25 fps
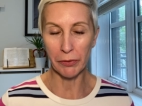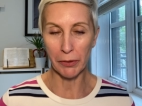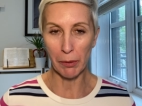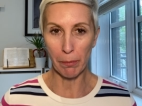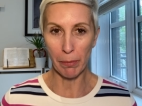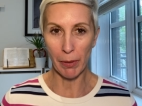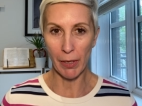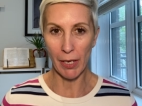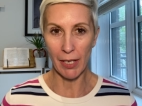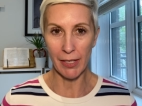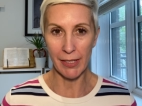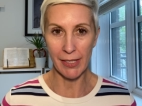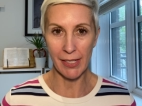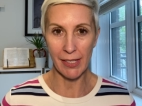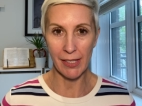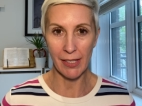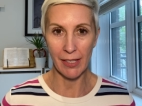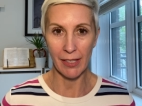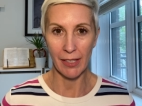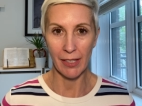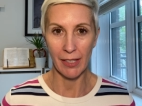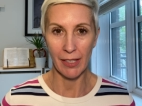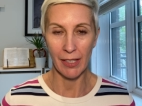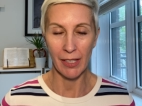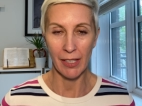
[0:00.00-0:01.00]
of the past,
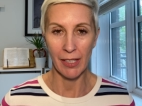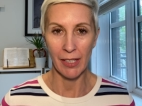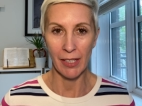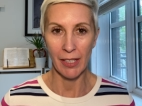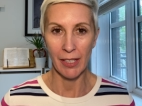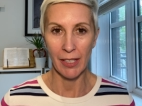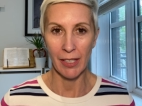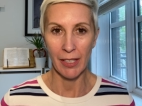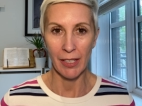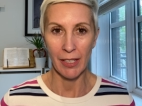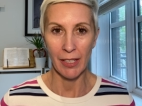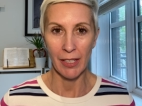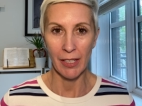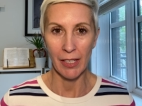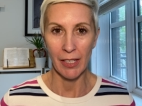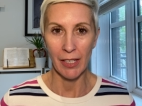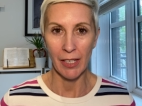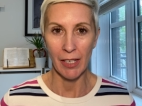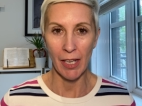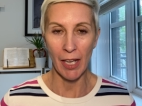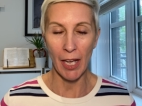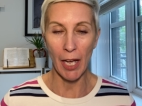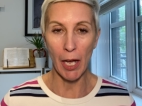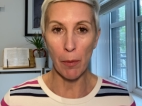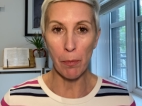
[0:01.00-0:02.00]

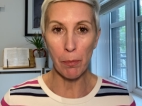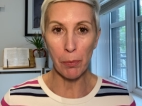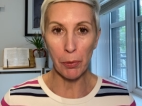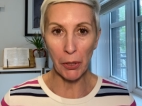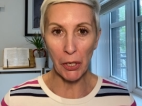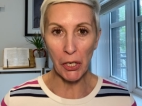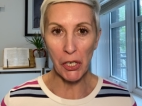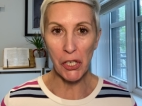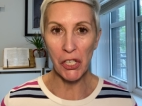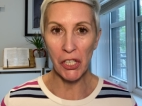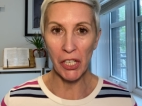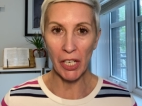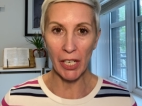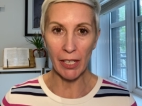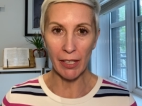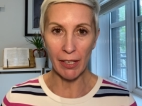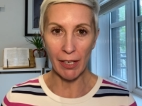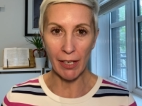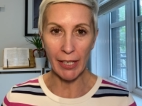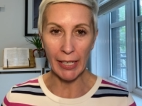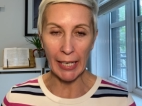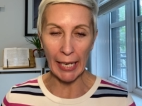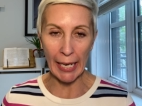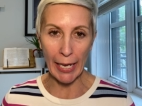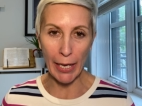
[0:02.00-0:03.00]

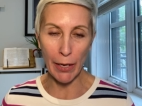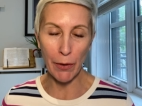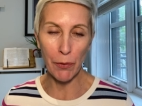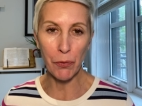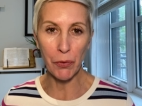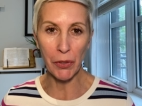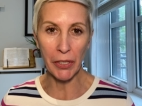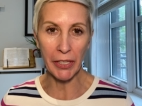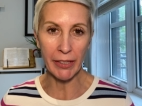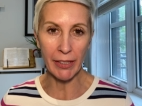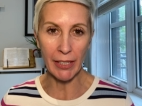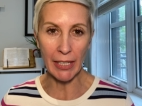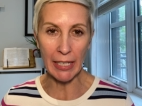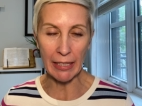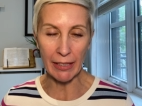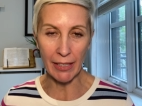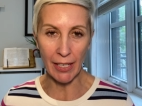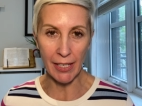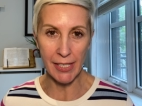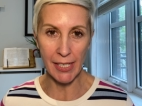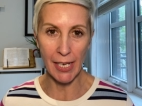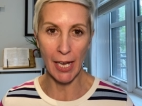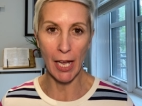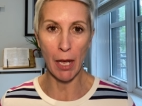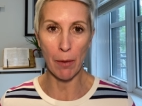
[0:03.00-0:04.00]
appreciating everything
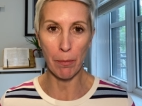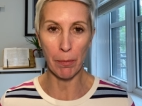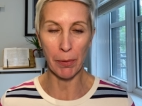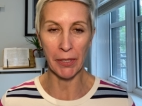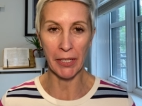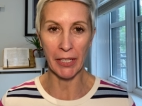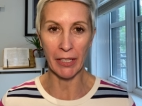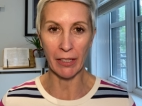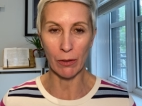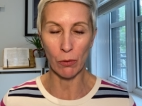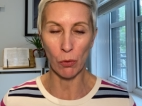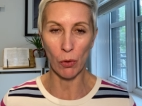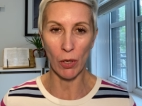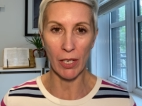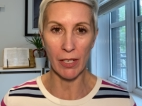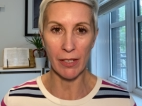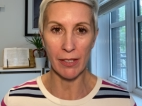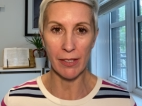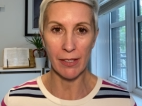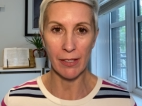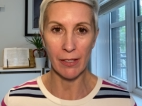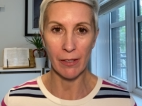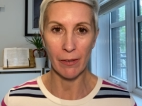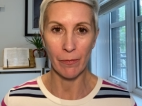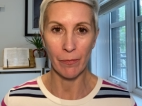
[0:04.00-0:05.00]
that's happening to
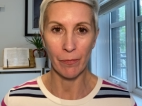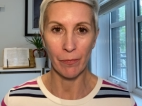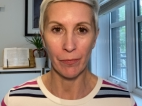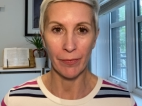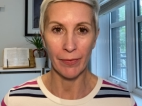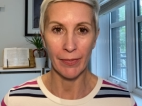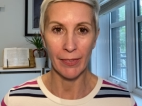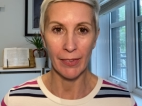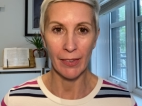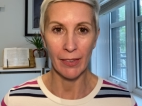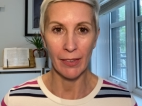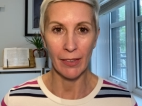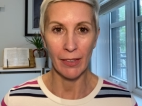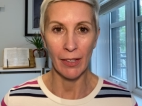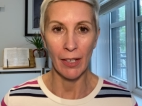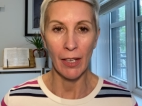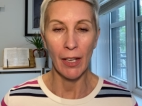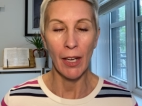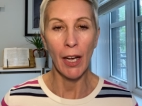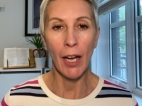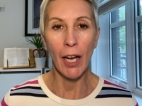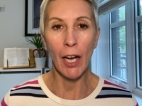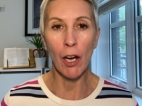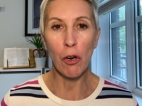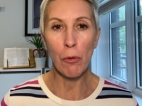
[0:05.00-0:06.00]
us.
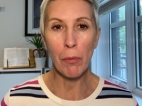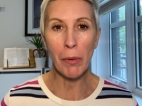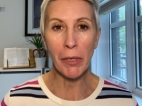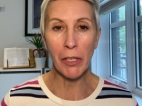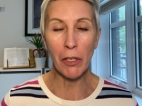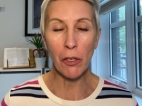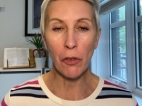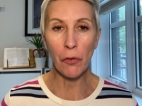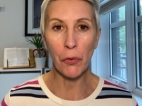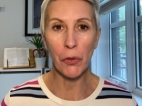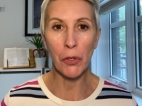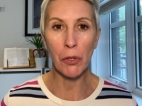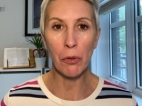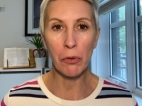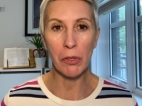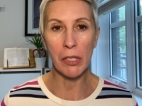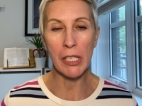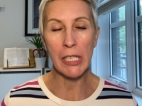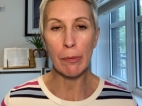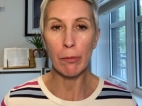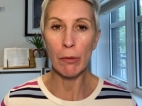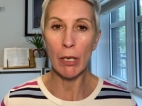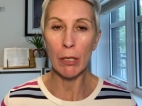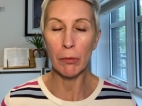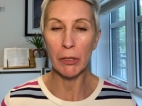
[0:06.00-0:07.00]
How many of you
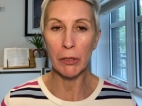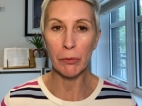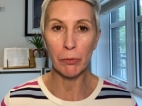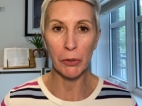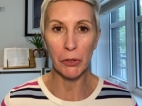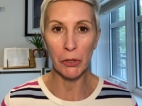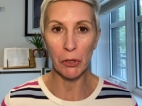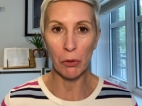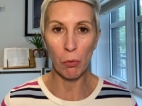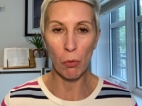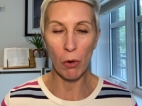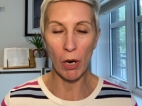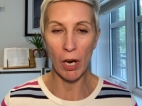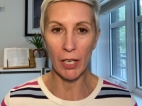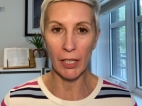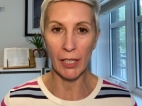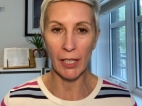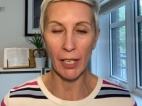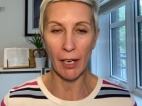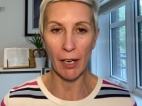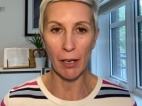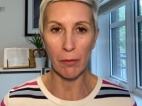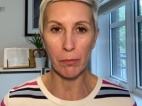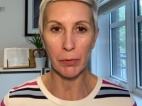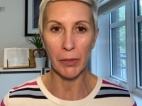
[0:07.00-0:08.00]
this moment when you
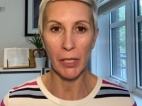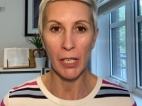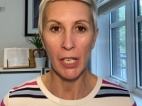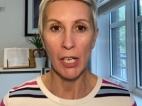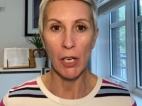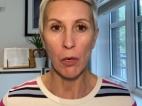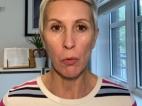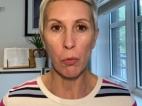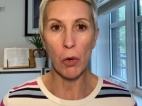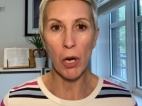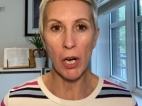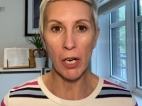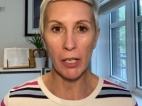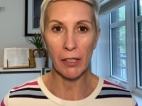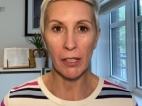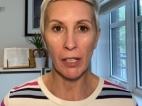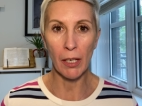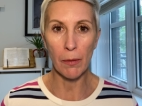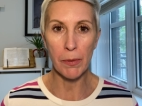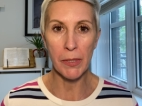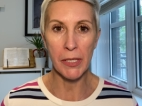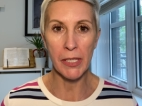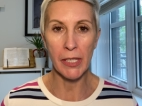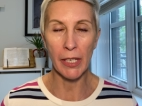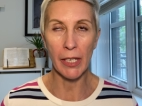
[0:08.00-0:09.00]
walk up, walk
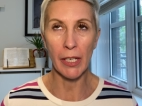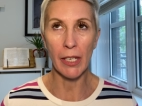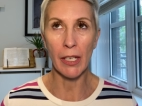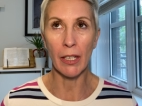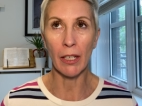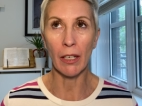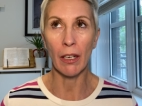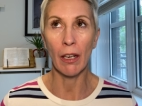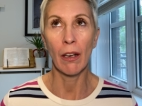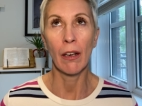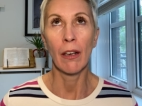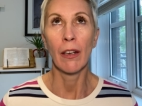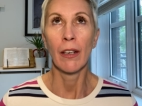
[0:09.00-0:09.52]
up saying,